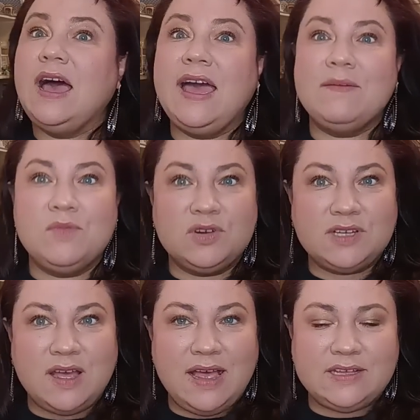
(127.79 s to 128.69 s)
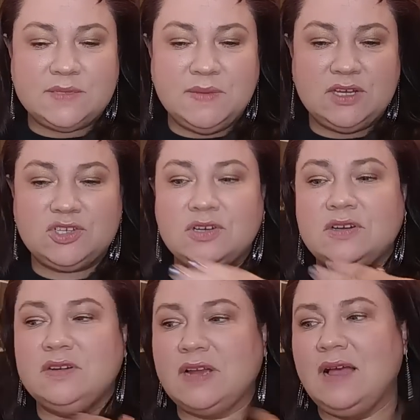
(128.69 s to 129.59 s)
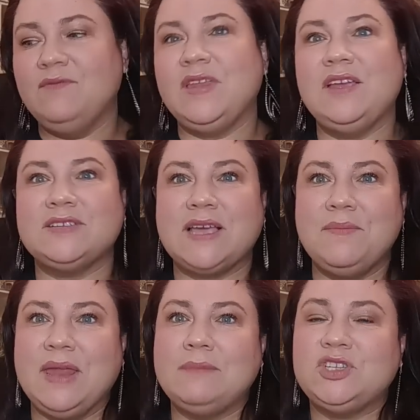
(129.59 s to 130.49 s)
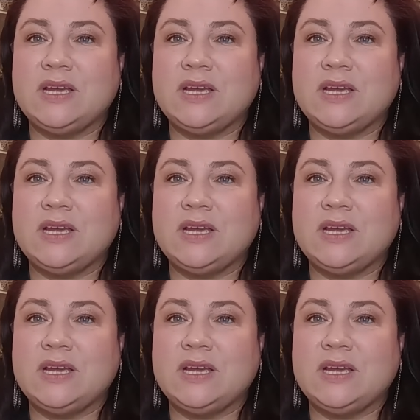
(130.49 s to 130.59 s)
I have more dollhouse miniature um, videos coming up.